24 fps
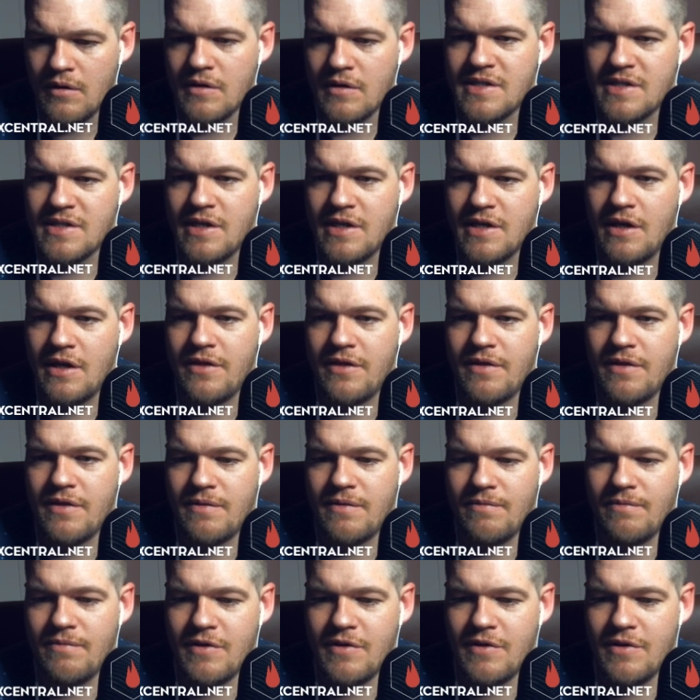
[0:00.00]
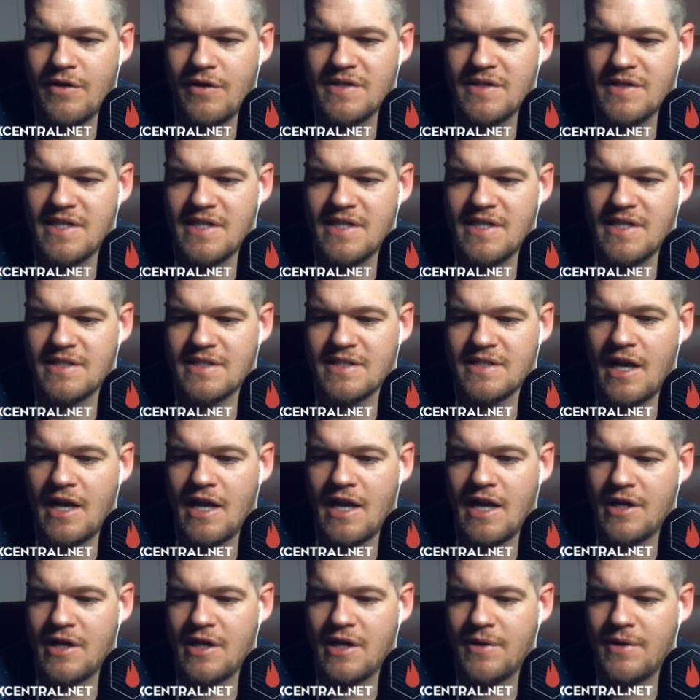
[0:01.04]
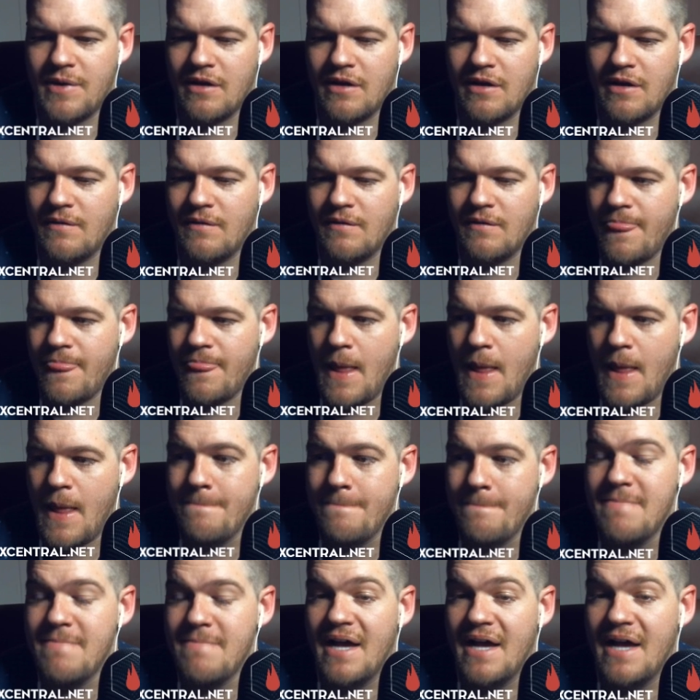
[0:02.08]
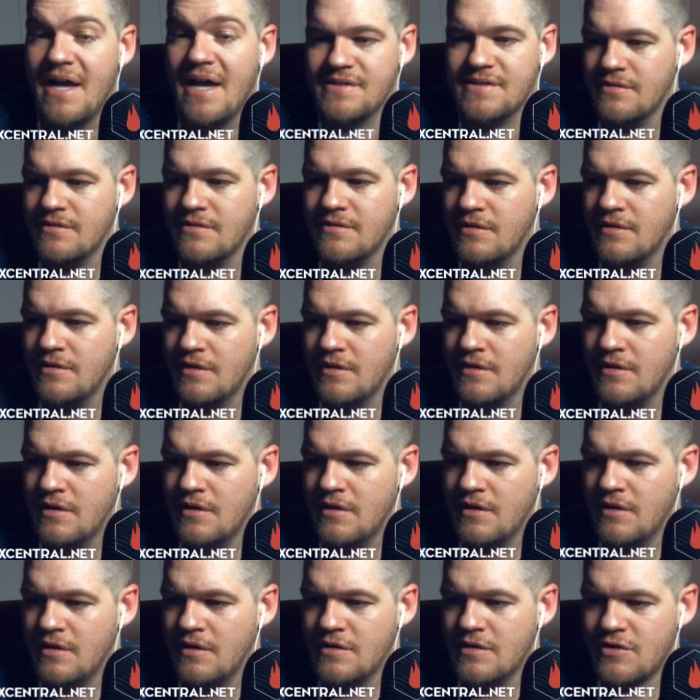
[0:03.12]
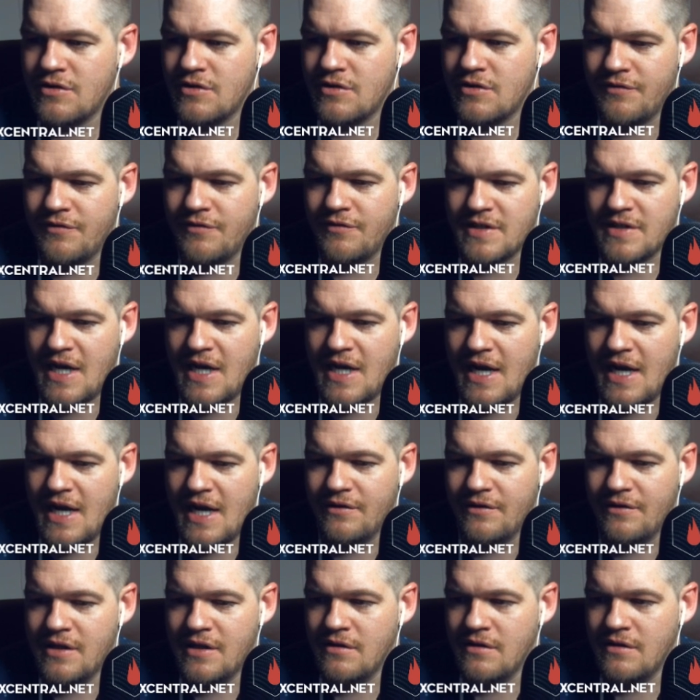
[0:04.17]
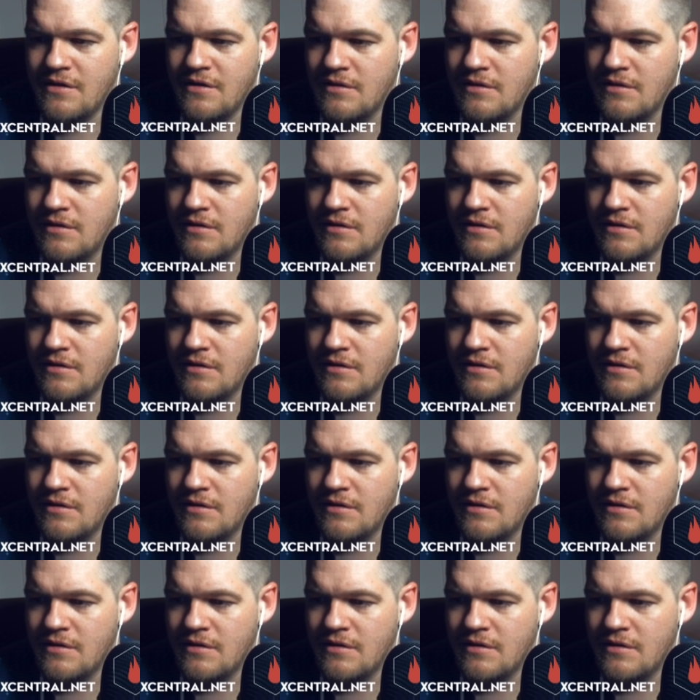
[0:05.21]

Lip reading: see, you can see it's kind of becoming a mess. Let's turn off the tiling.